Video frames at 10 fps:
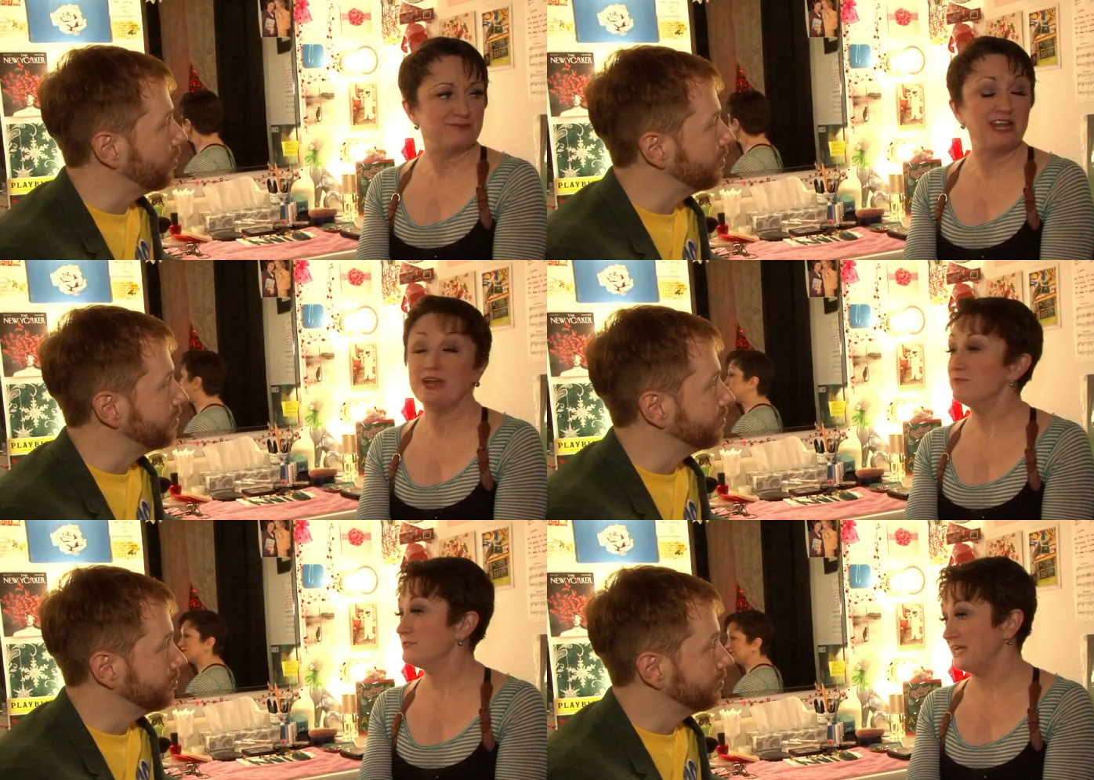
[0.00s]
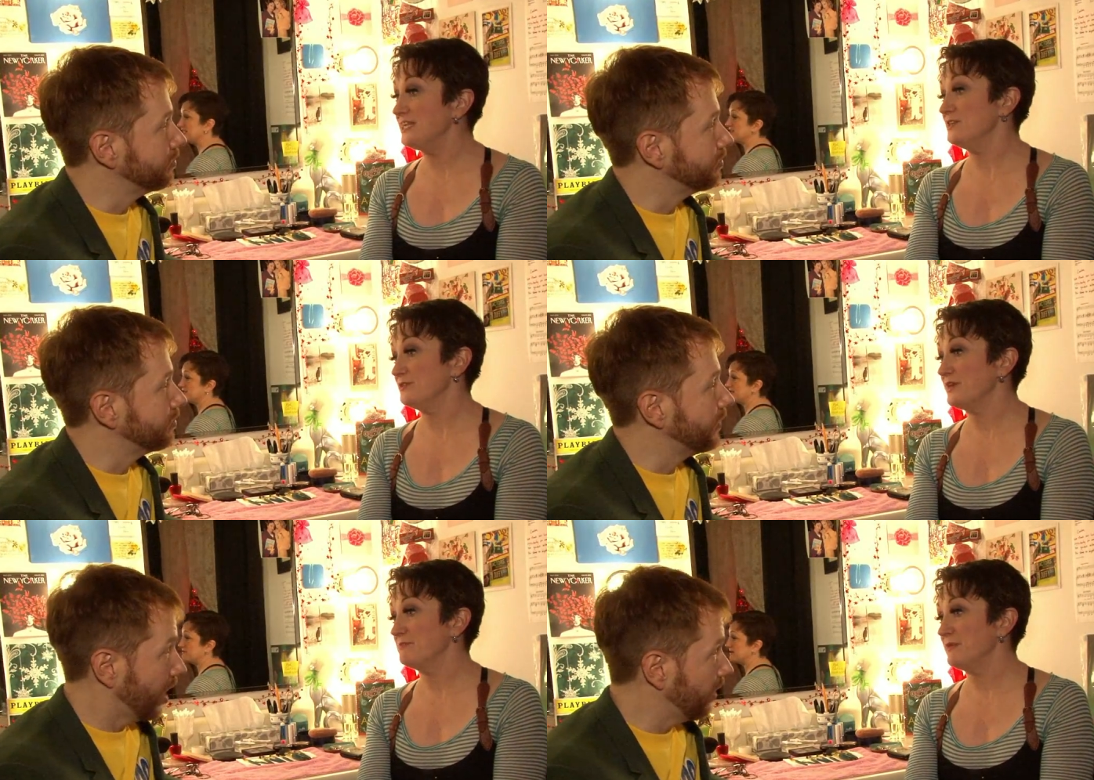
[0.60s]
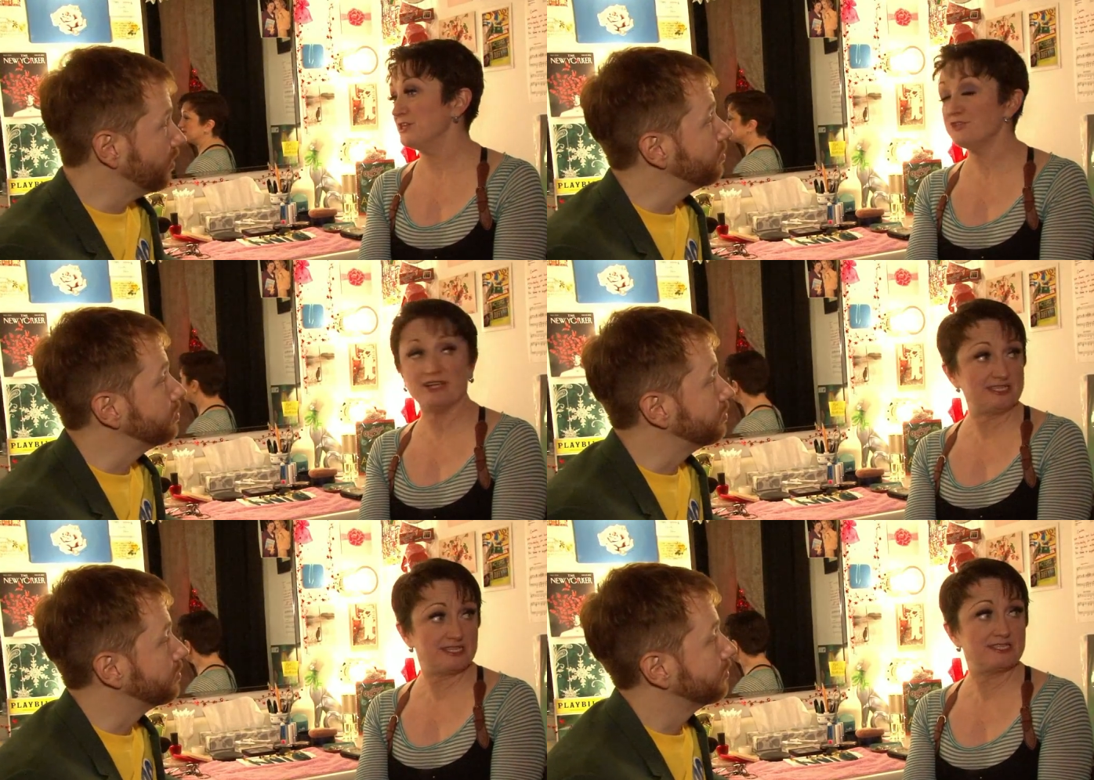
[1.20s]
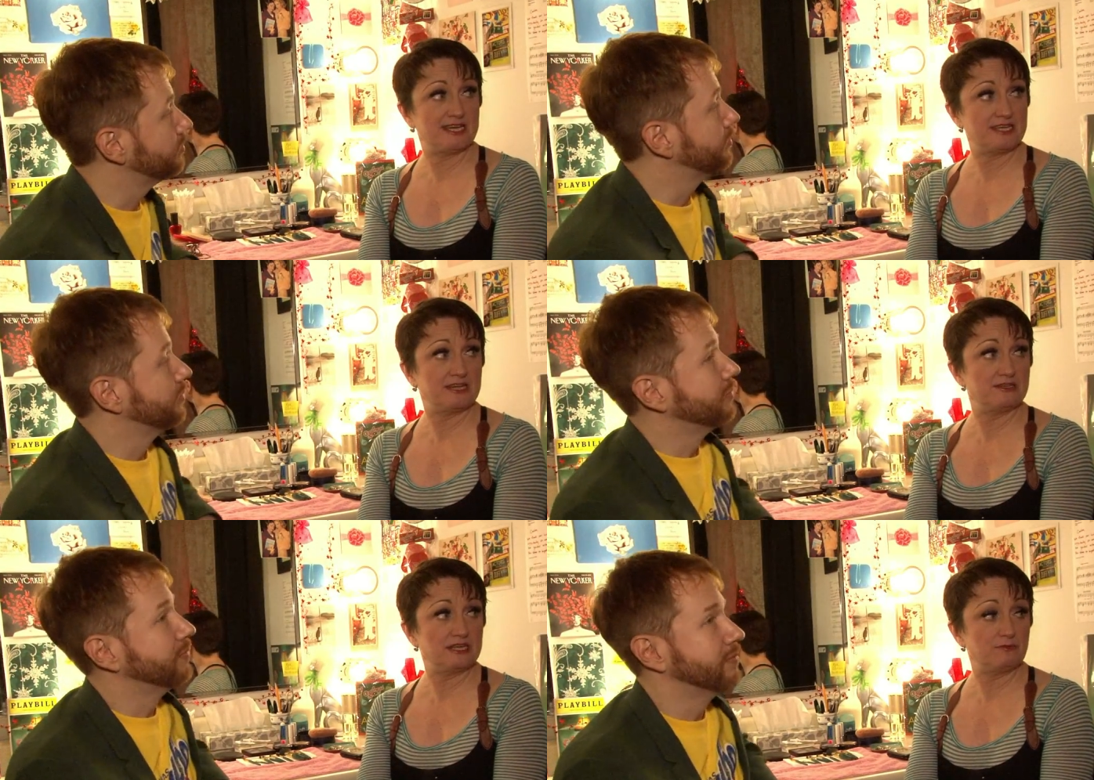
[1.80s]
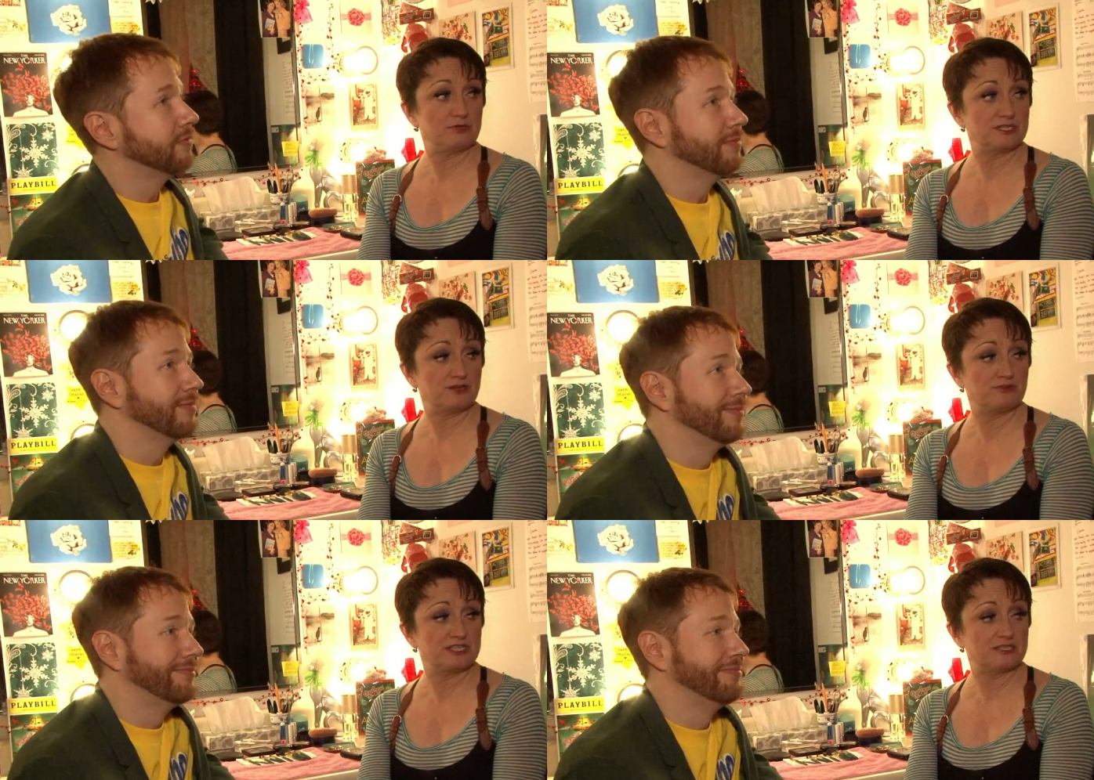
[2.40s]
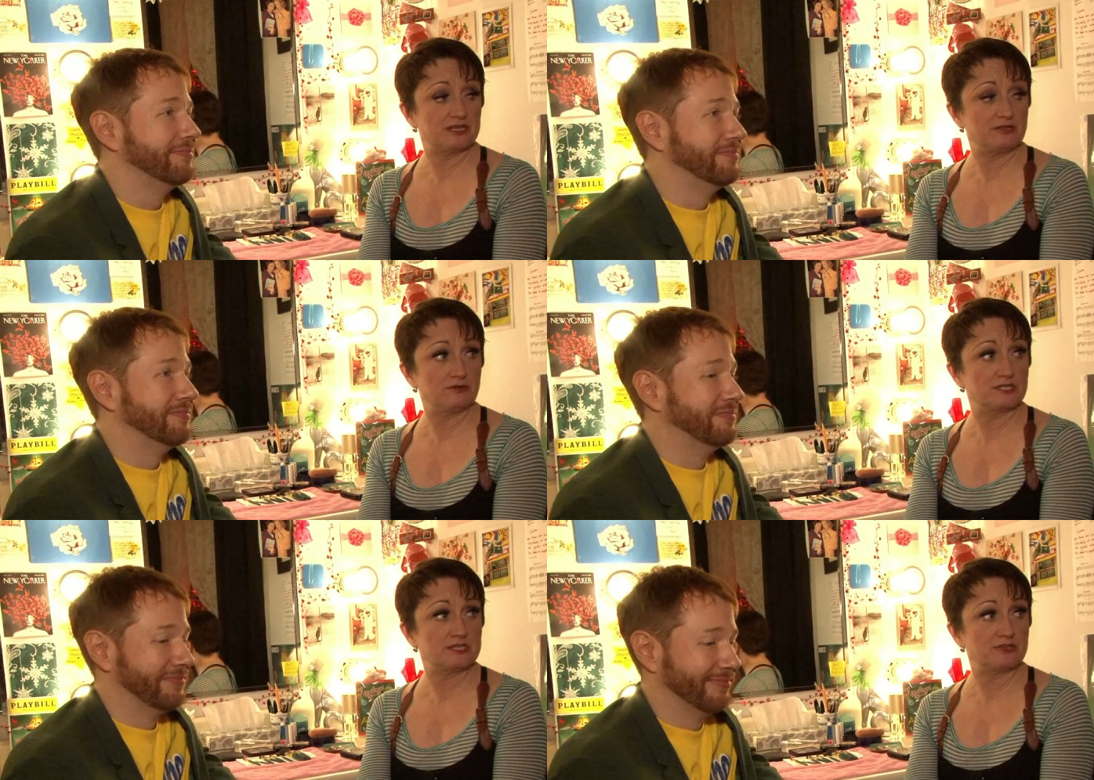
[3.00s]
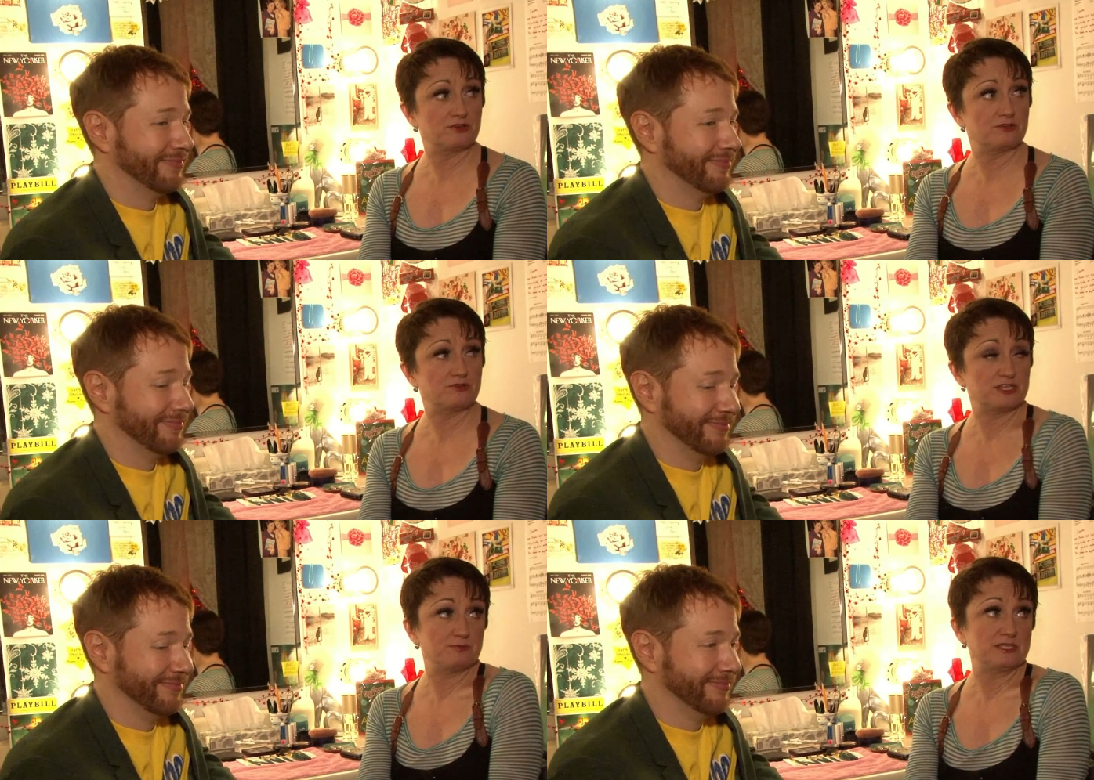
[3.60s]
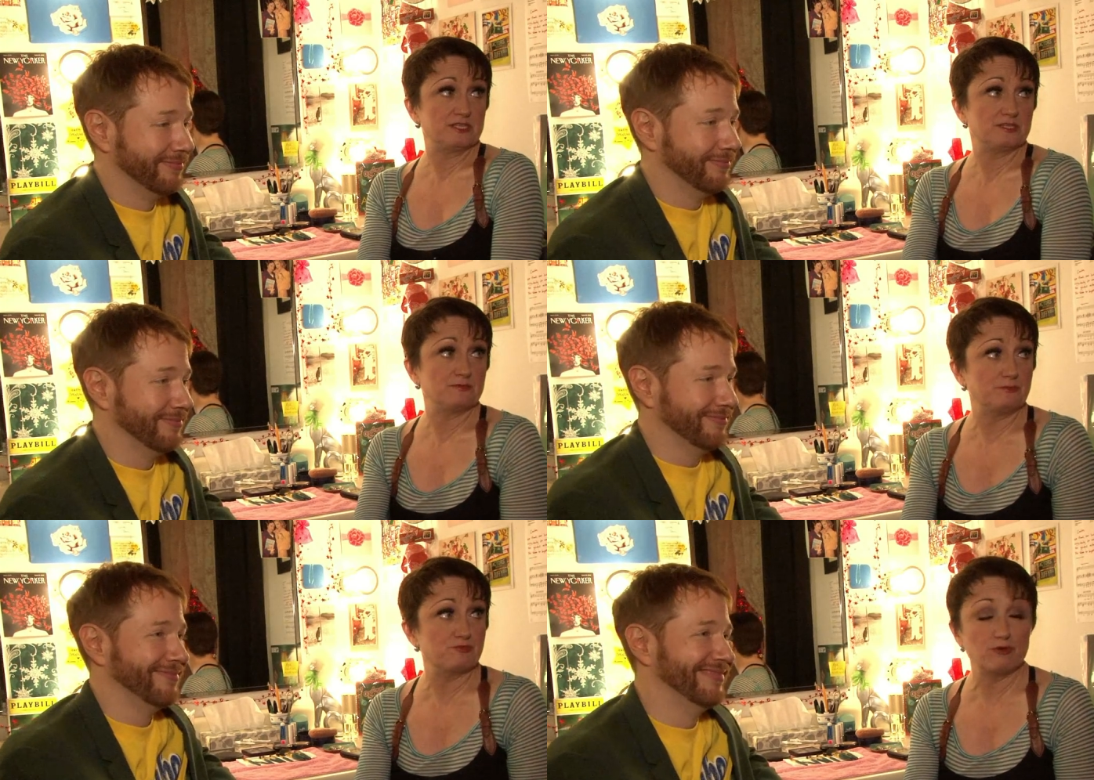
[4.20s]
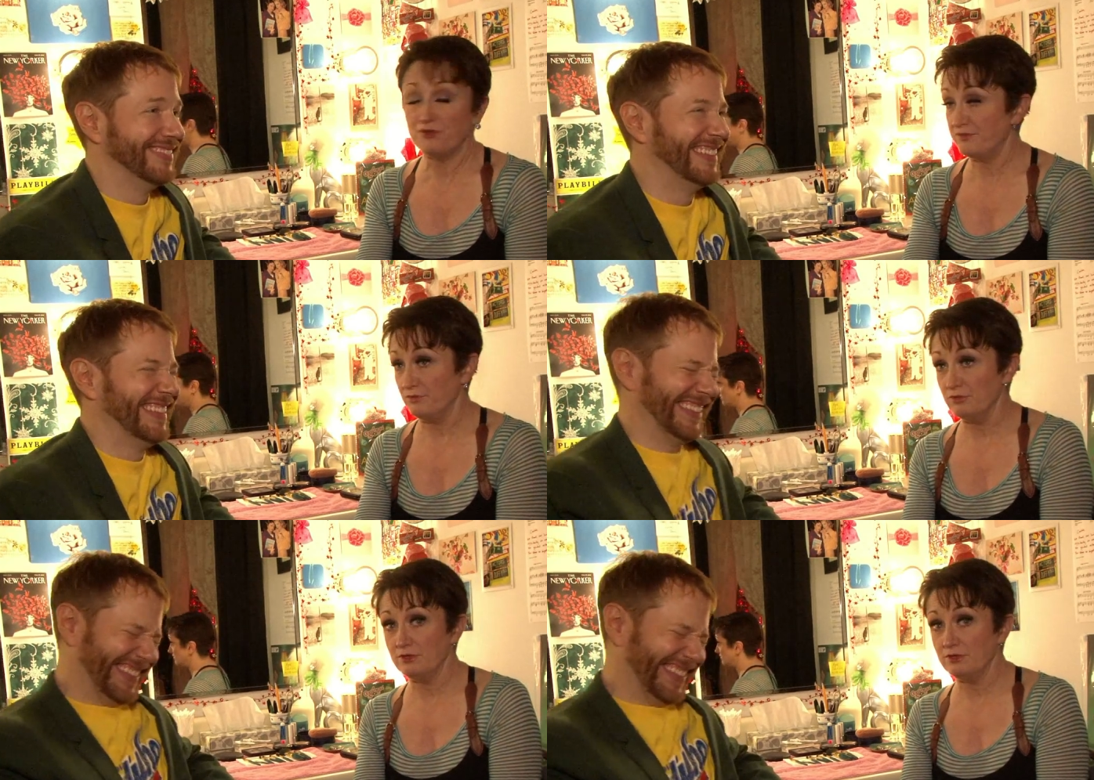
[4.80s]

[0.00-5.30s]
Speaker 1: Well, I will tell you that yes. my dresser said it, it was a Chris. It looks like Christmas brothel